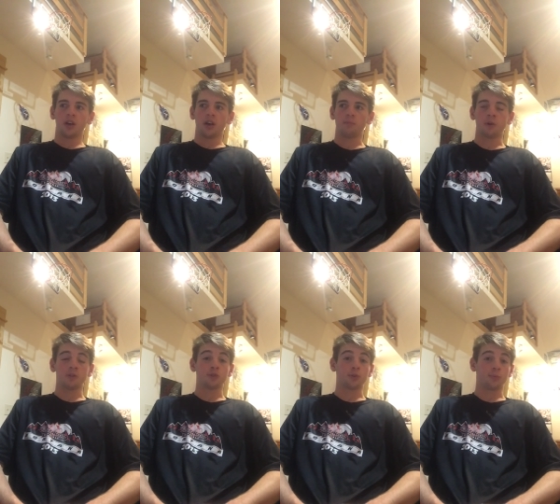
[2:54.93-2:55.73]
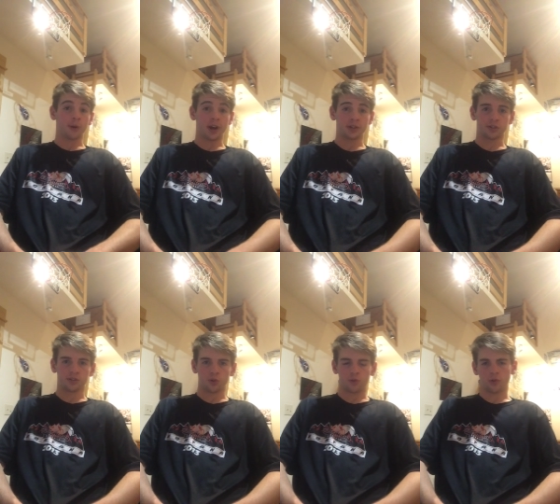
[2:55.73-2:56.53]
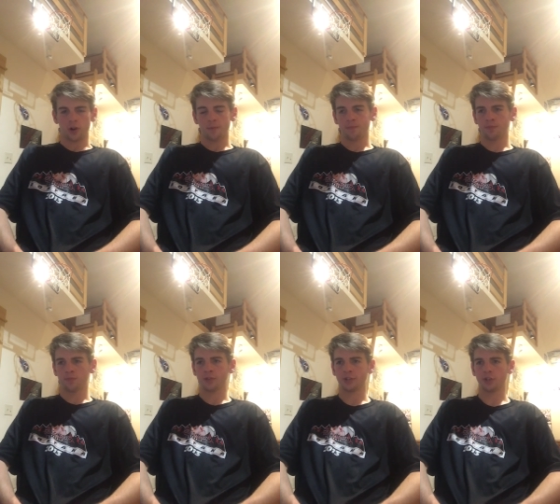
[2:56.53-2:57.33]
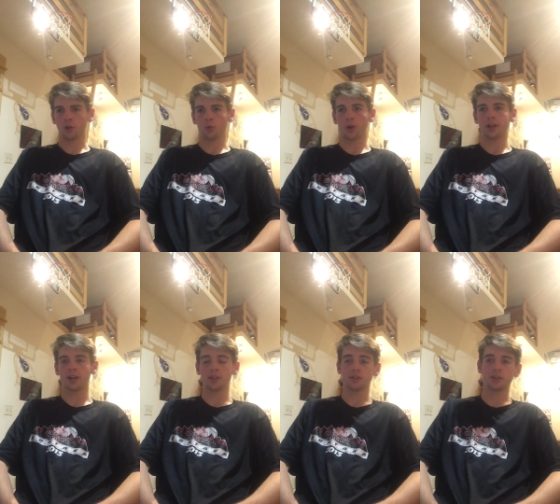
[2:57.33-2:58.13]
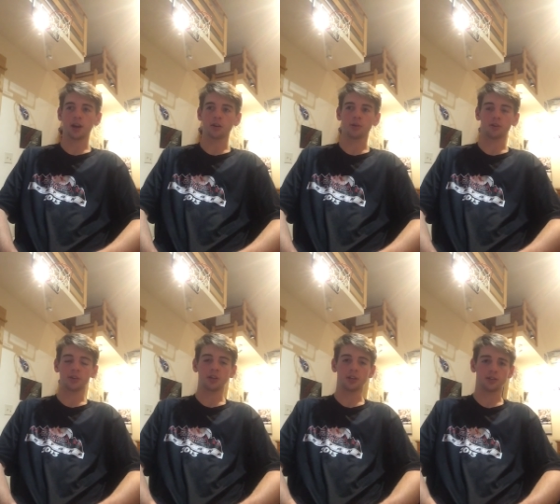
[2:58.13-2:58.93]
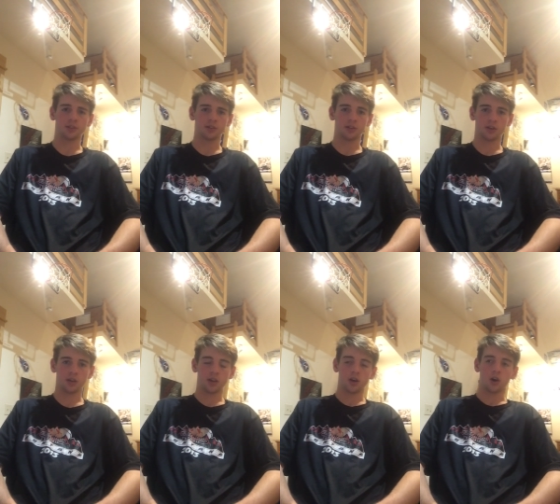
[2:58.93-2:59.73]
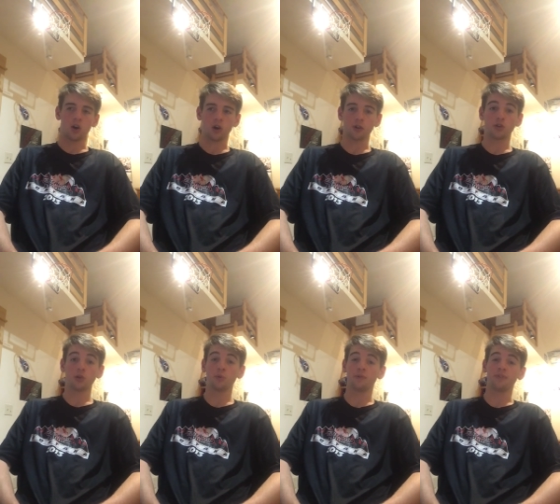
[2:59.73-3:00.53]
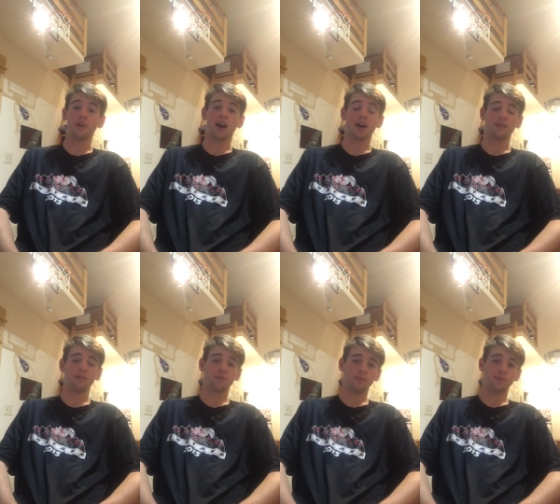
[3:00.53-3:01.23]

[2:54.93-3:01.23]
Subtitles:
have been surprises so far. So right now the Sacramento Kings are 2-5,